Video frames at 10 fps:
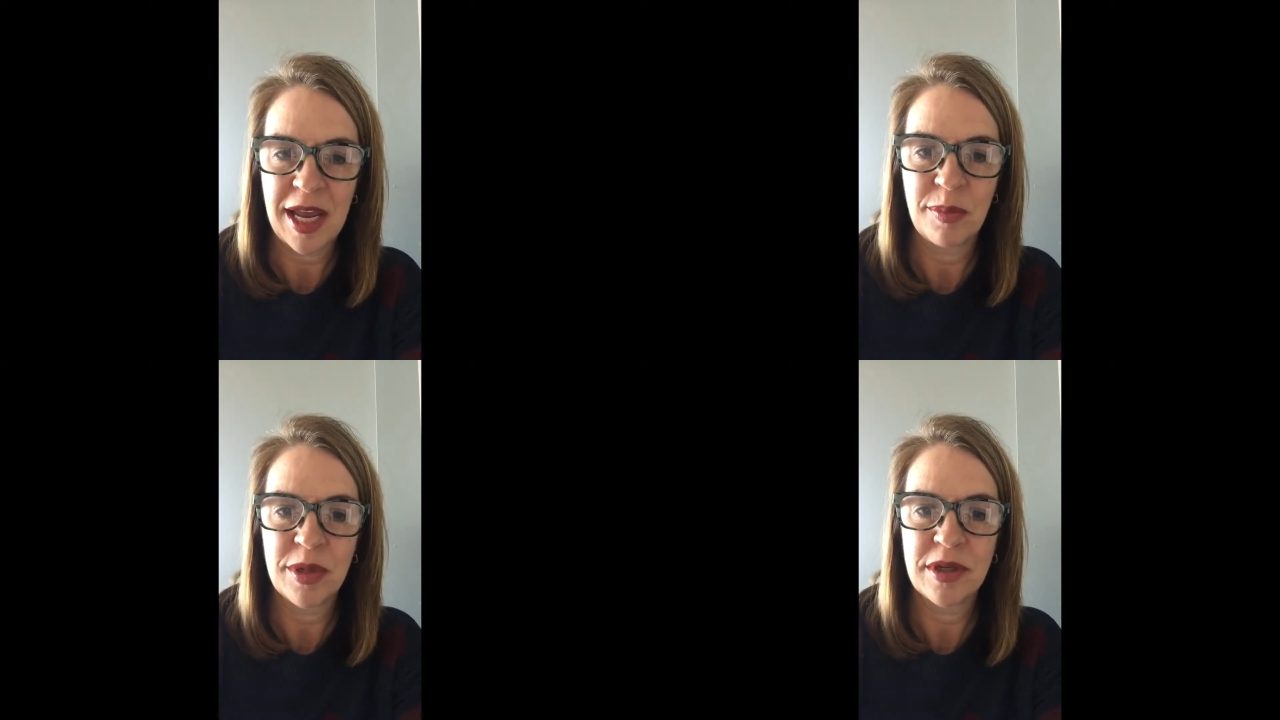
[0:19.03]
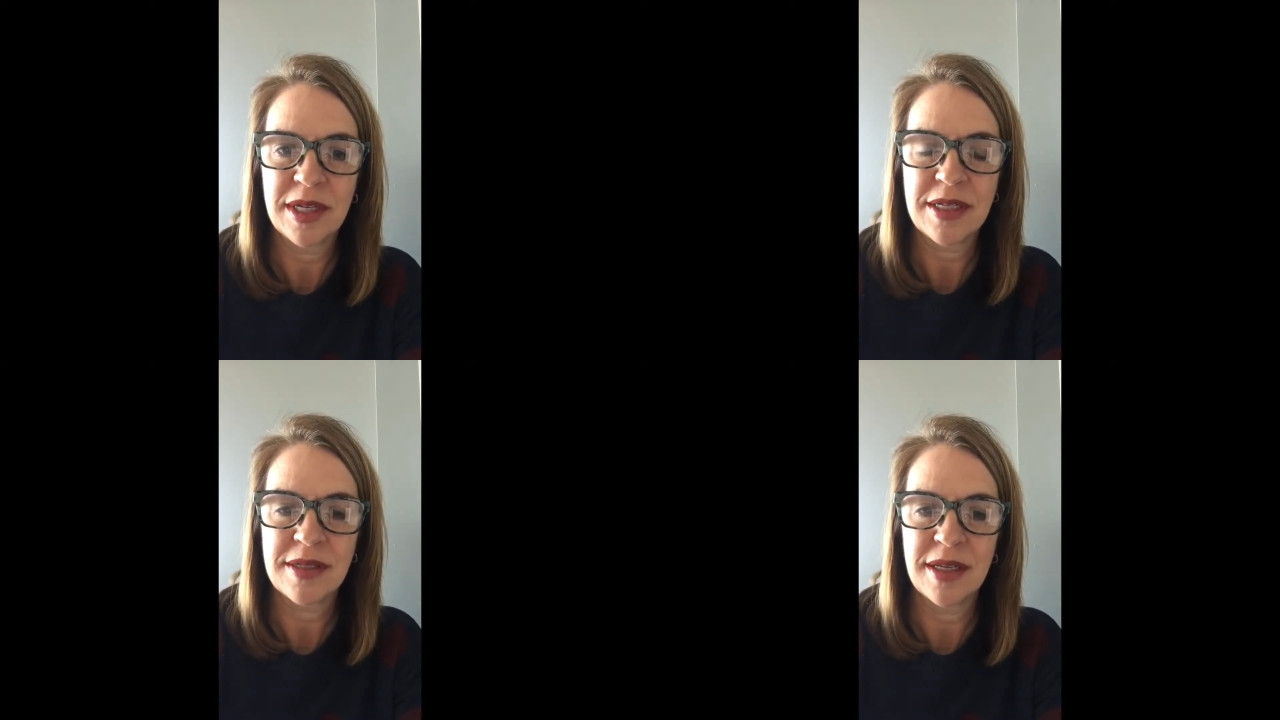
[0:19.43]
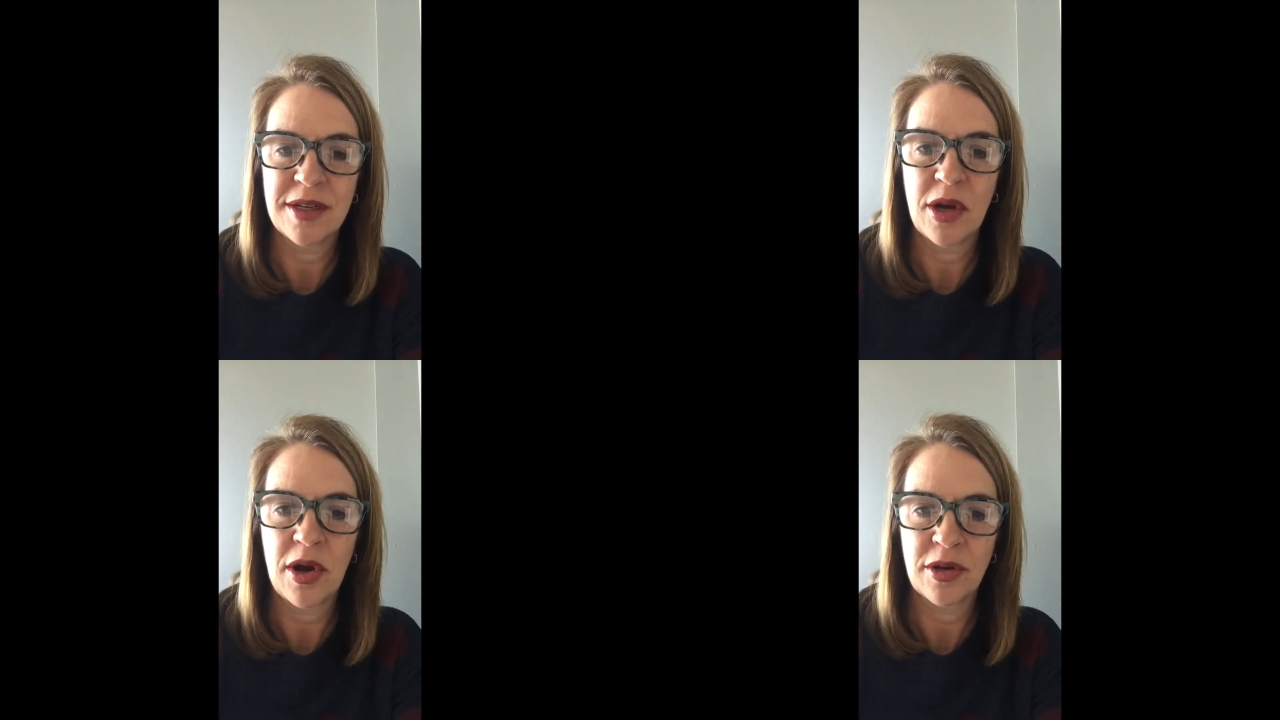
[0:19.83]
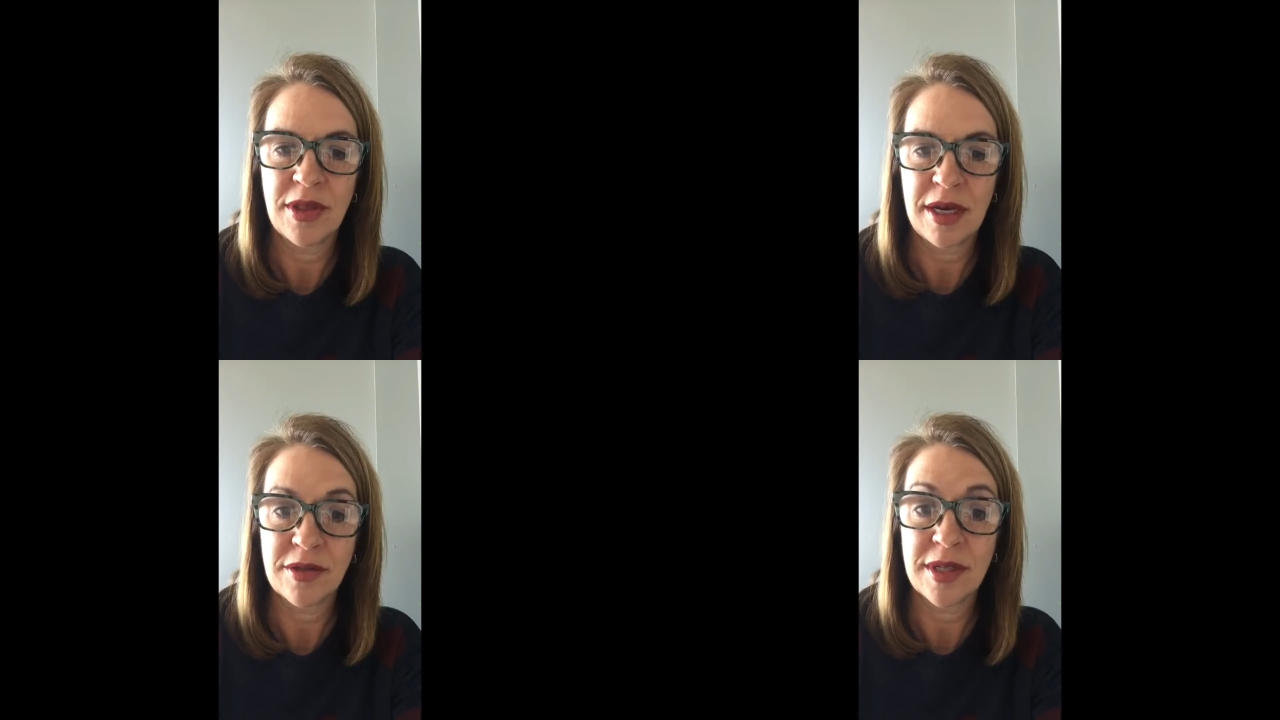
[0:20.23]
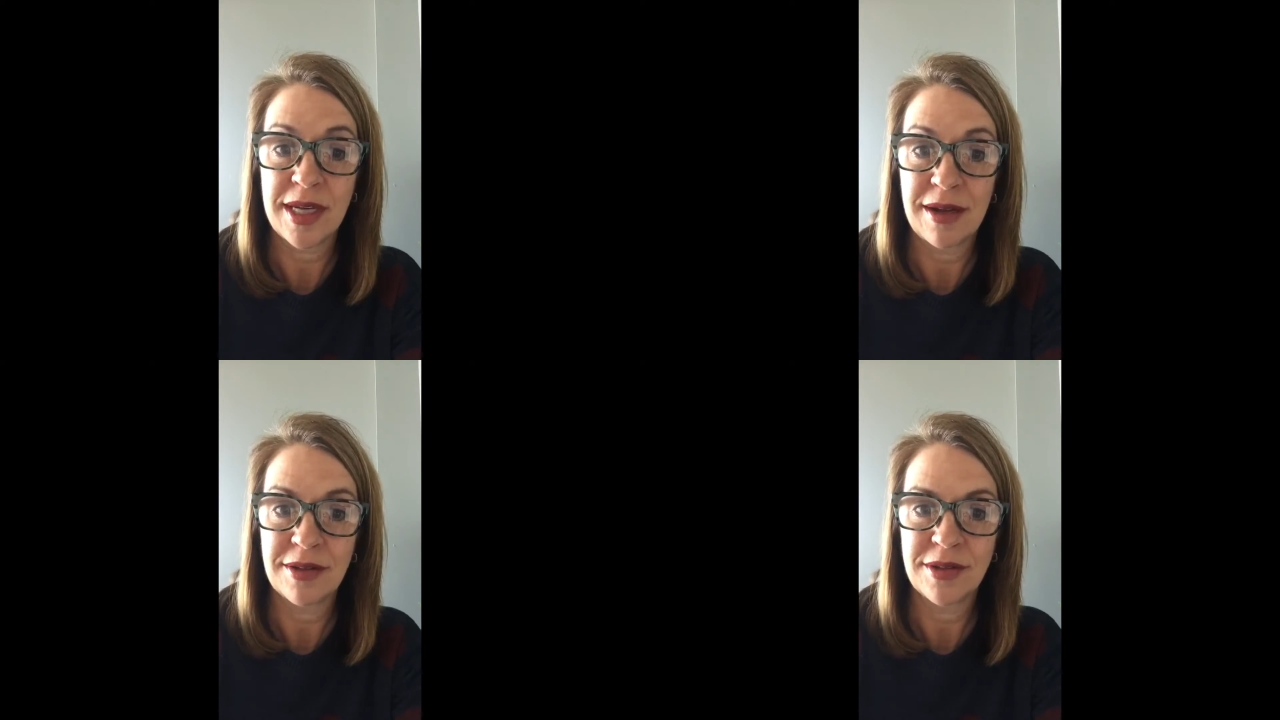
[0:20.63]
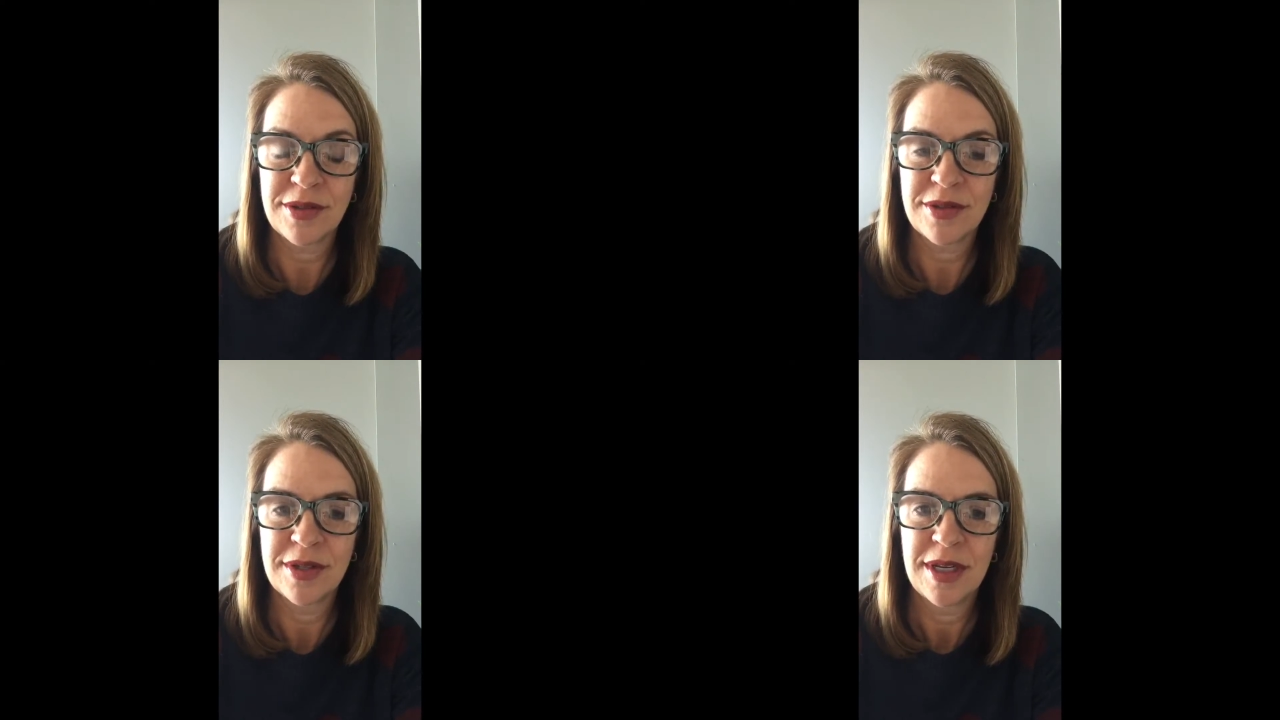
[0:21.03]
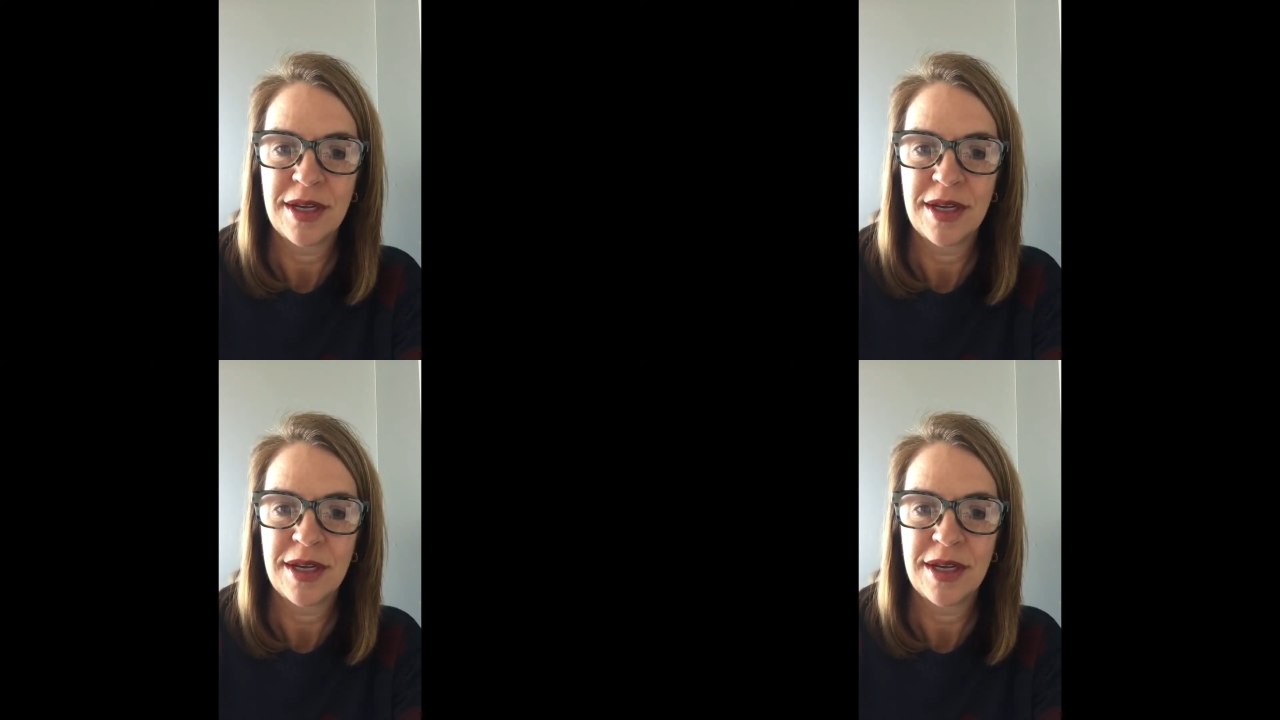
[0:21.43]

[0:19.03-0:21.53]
April exceeded $100,000.